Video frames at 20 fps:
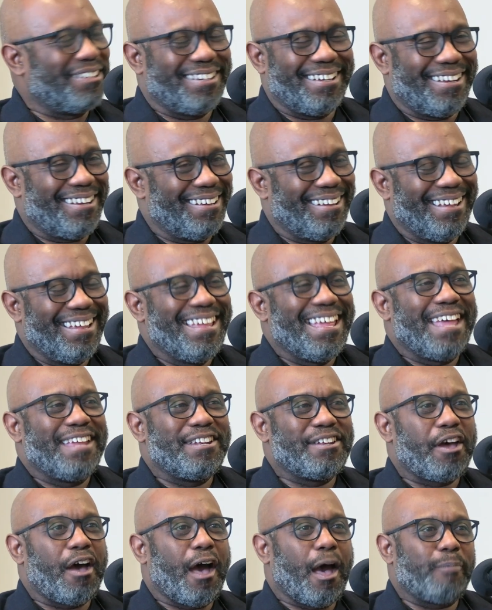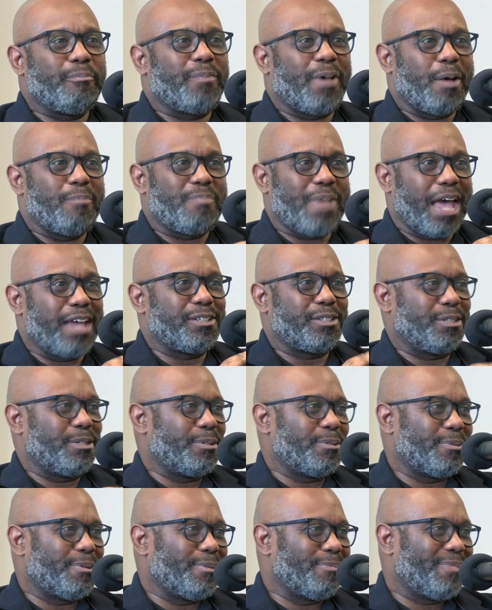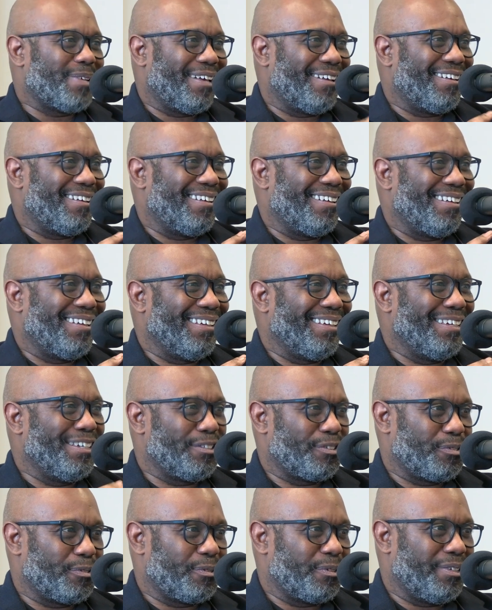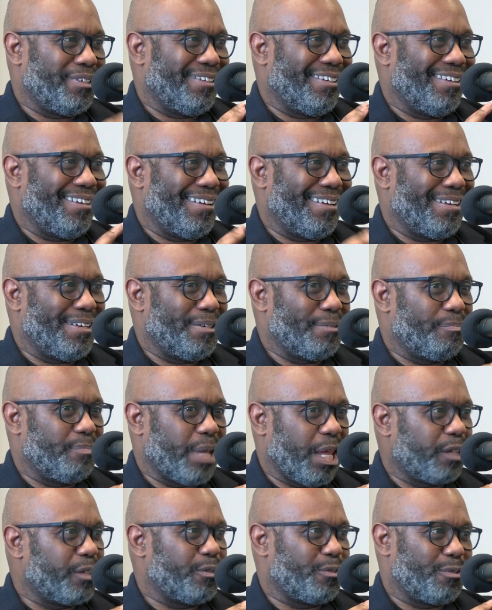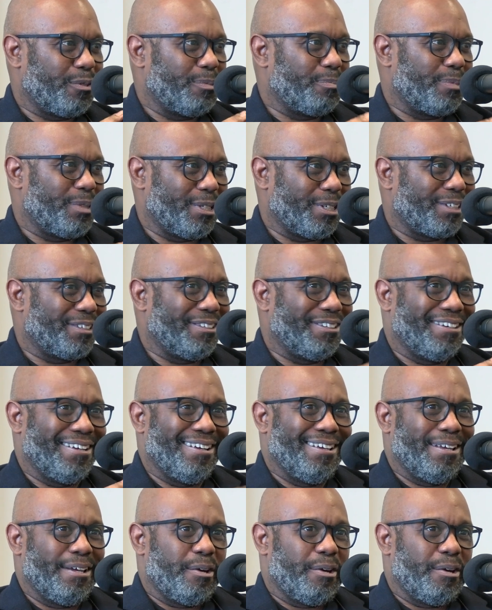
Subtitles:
No. I'm passionate about history, Black history in particular.